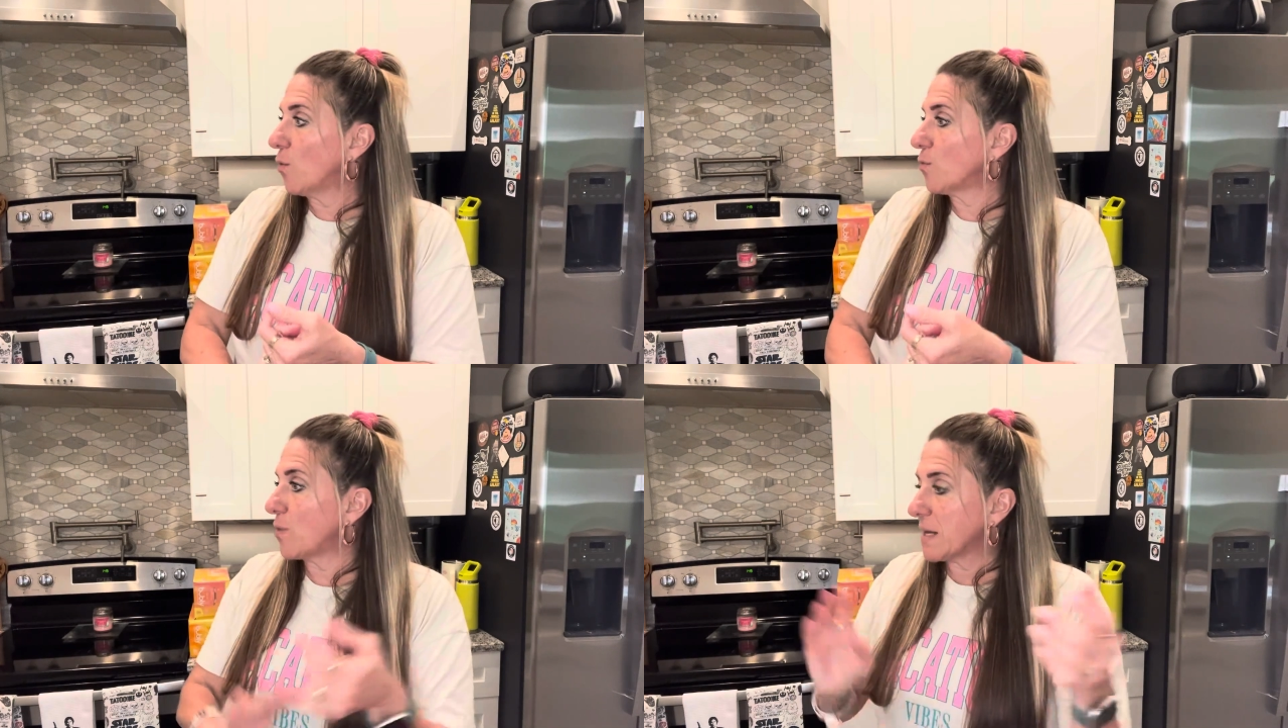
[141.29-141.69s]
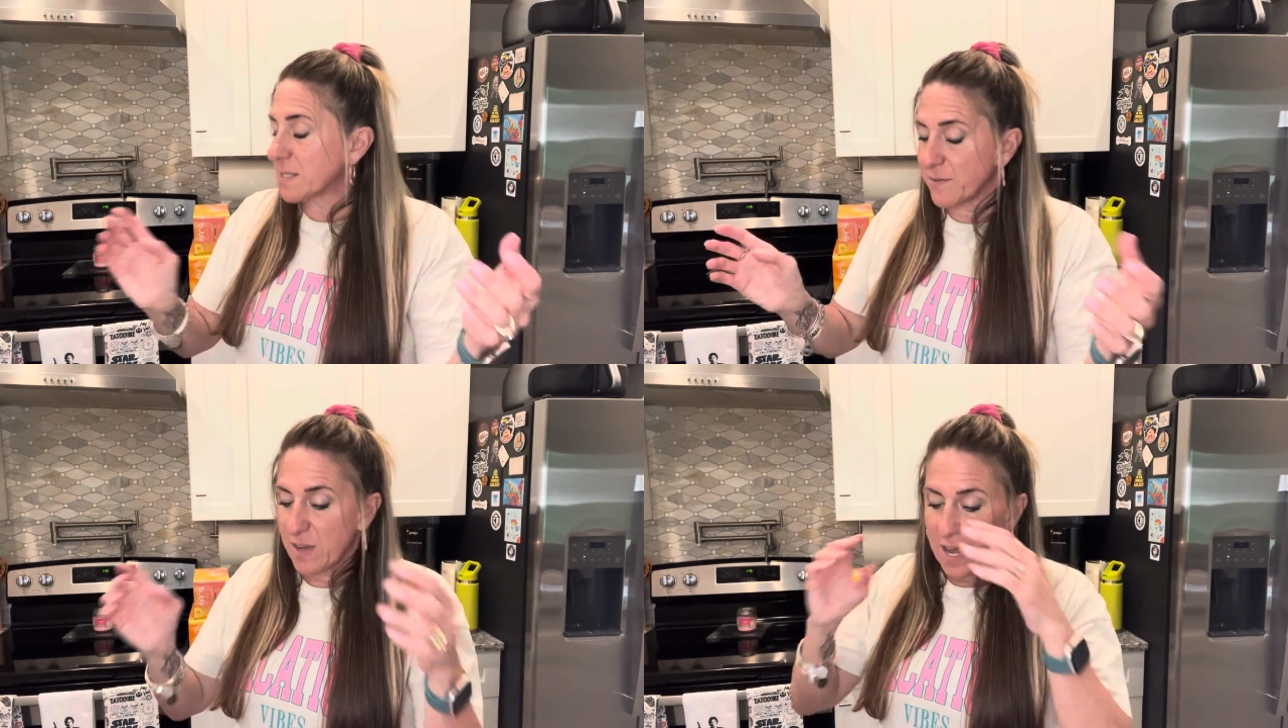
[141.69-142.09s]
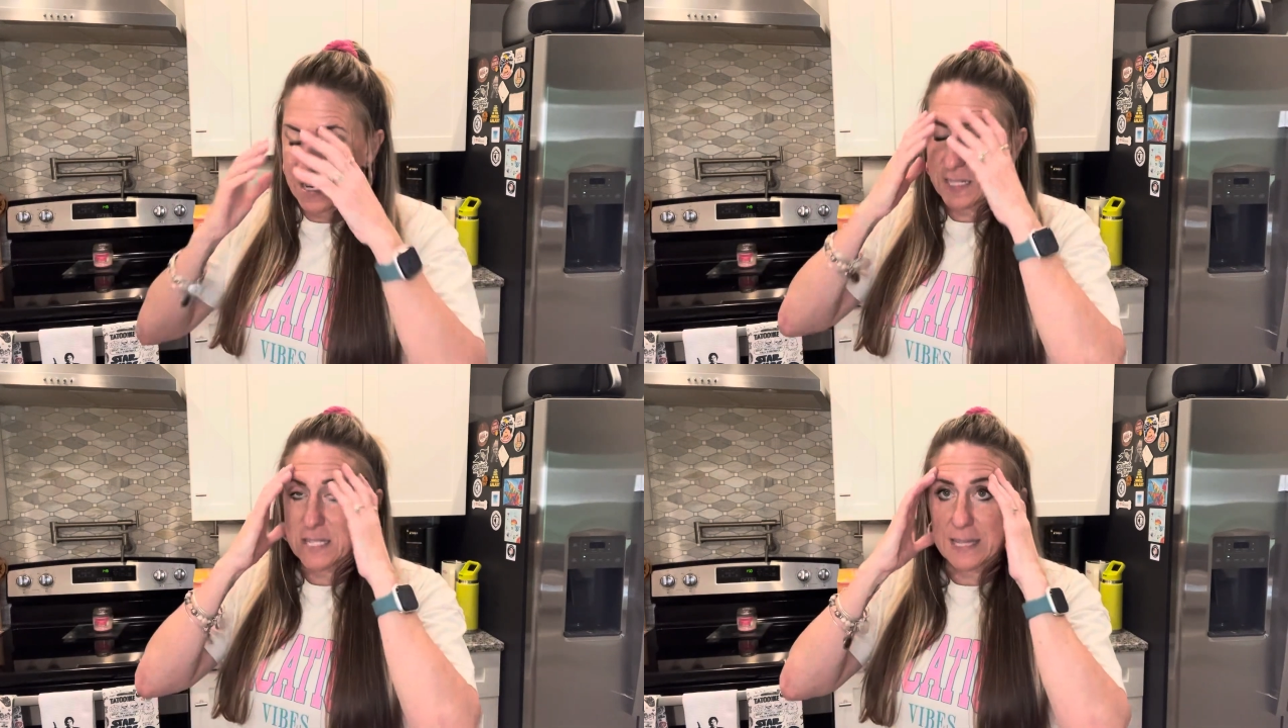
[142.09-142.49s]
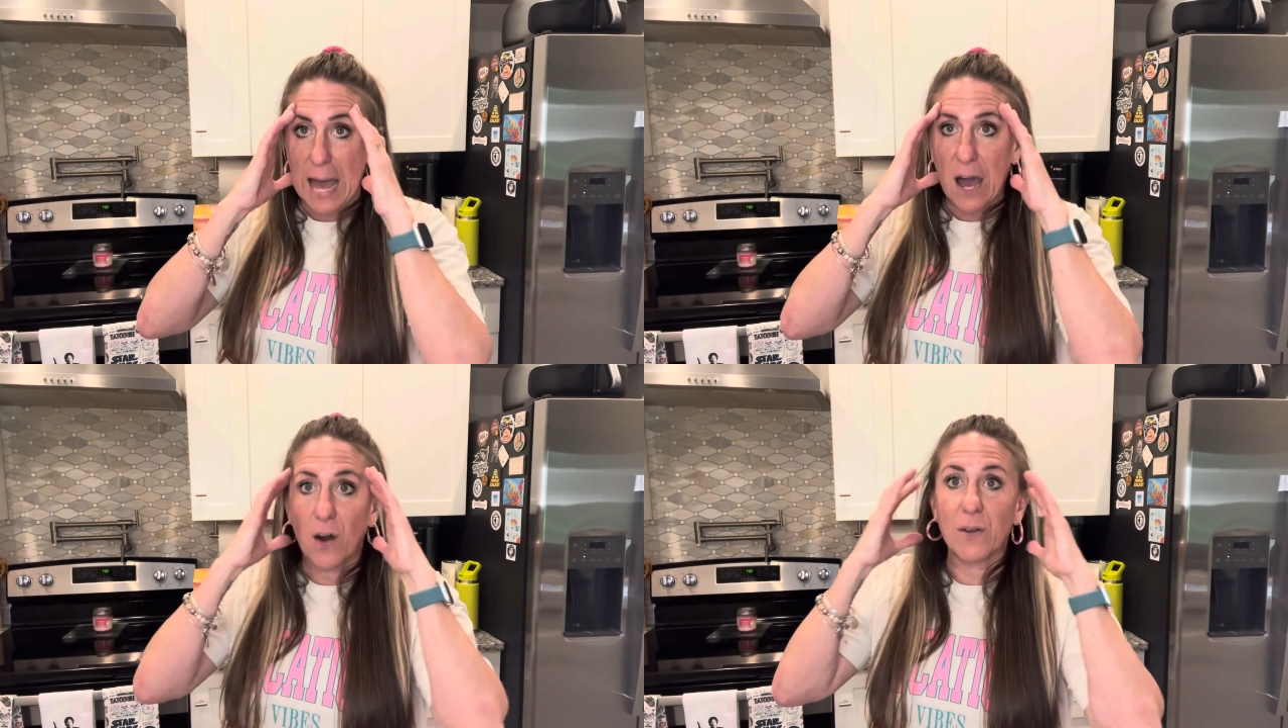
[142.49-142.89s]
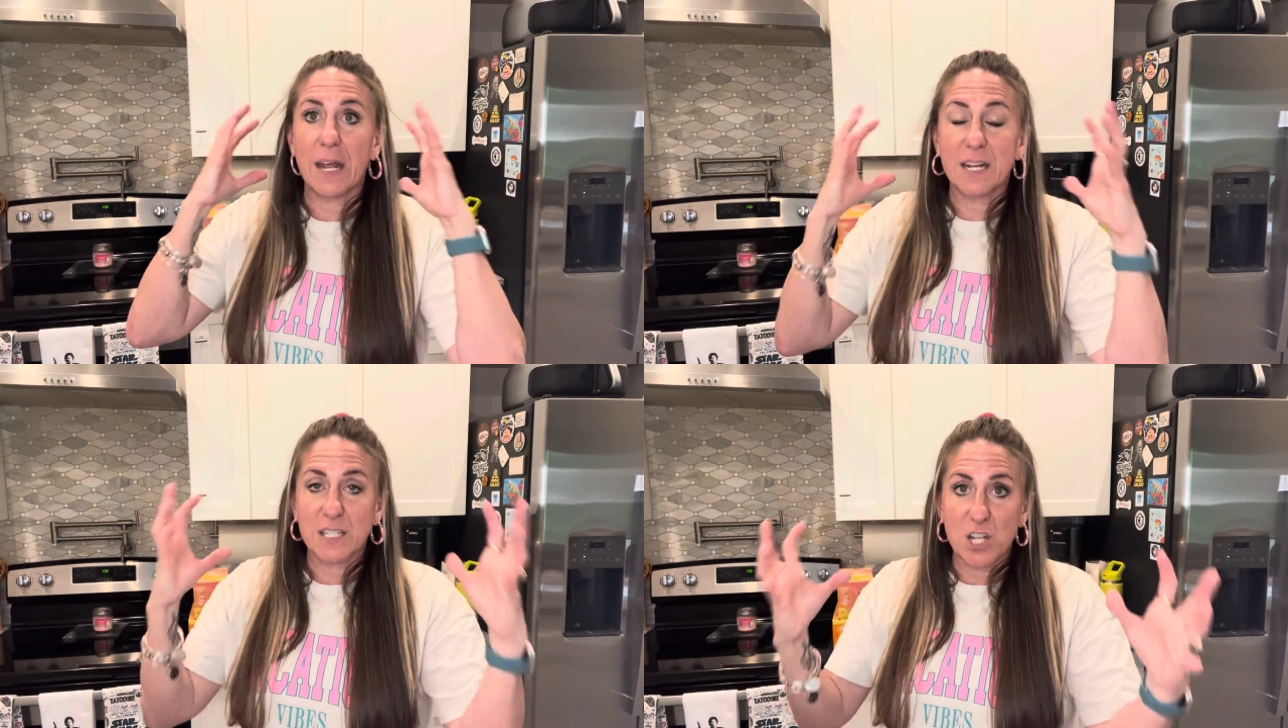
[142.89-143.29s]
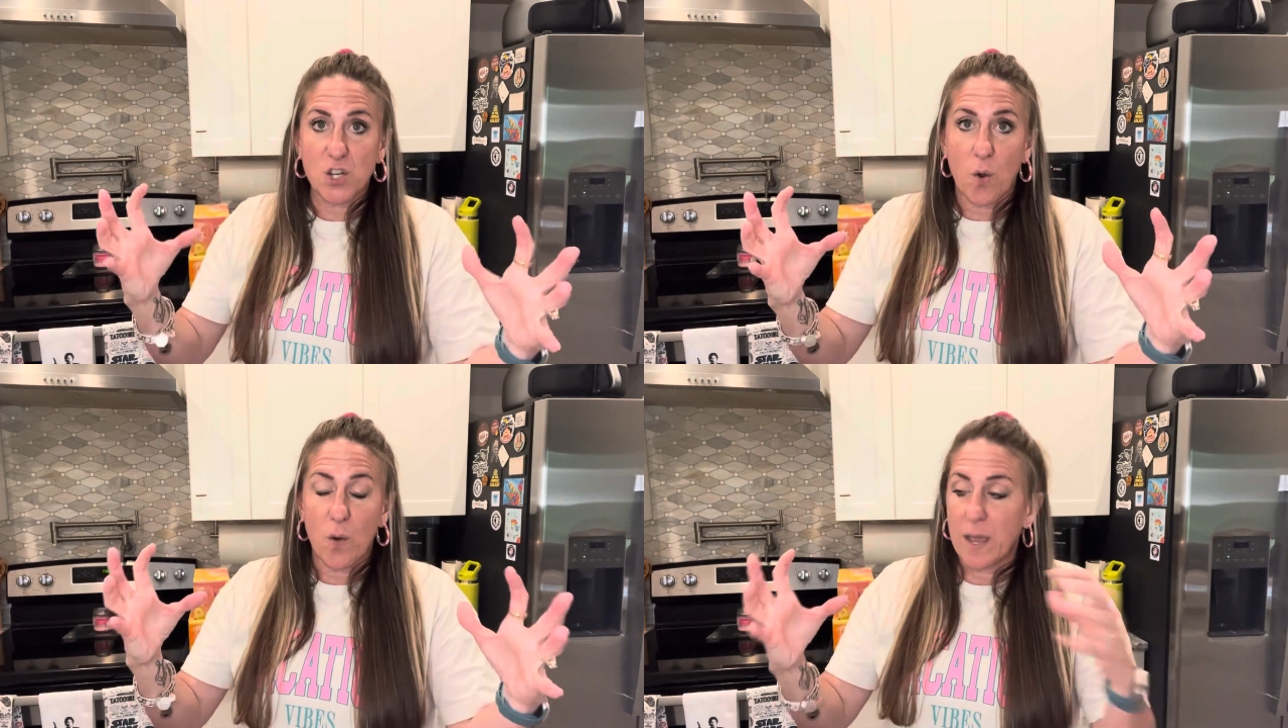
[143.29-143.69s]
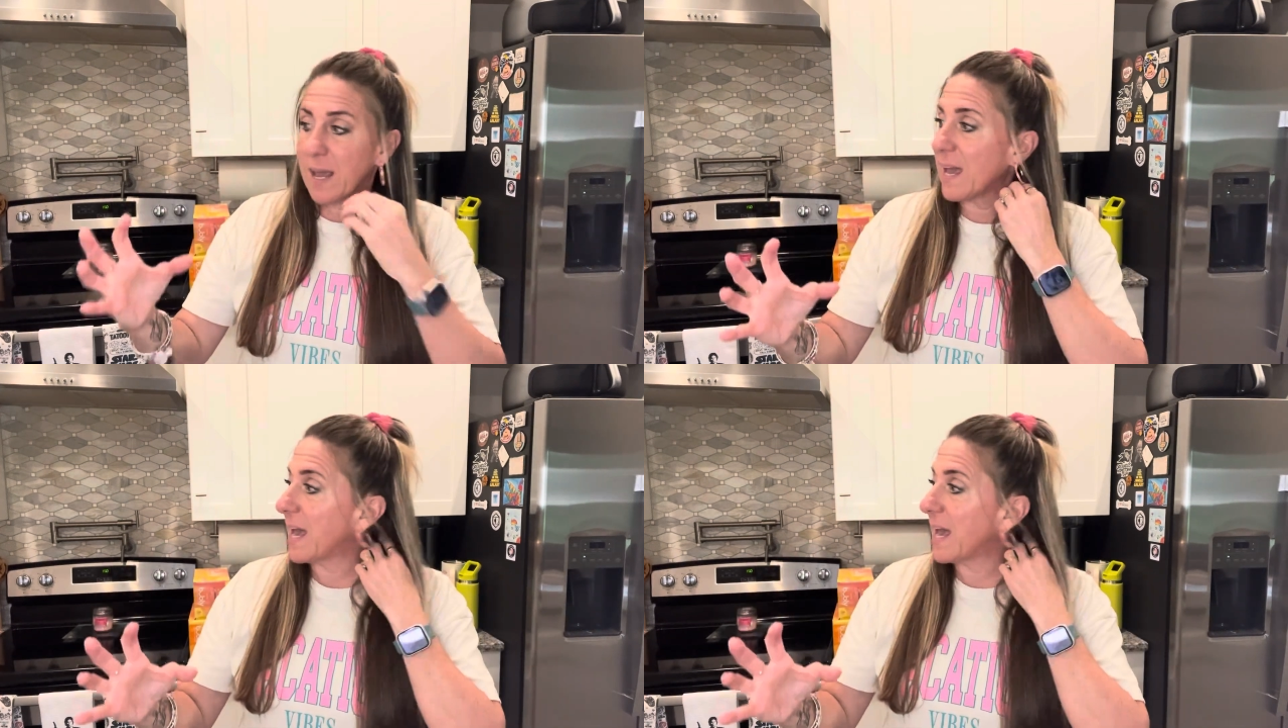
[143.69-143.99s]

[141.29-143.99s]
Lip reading: rest of it, and it's loud and it's annoying.